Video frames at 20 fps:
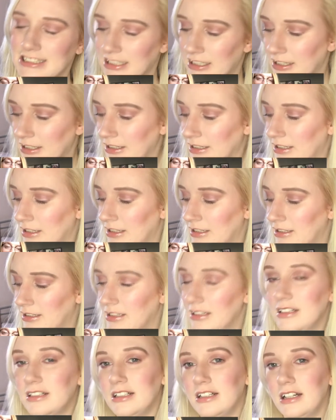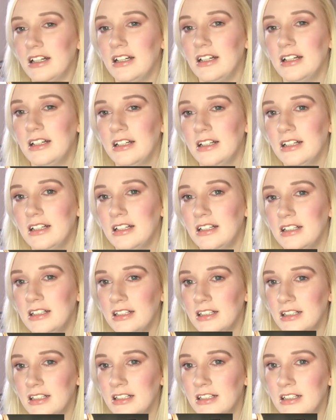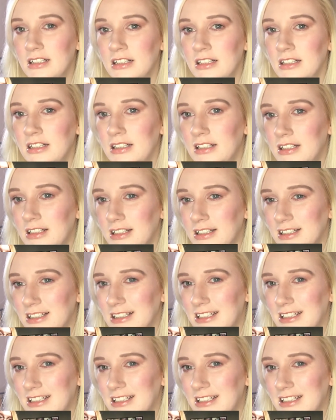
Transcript: And also there is a photo of you there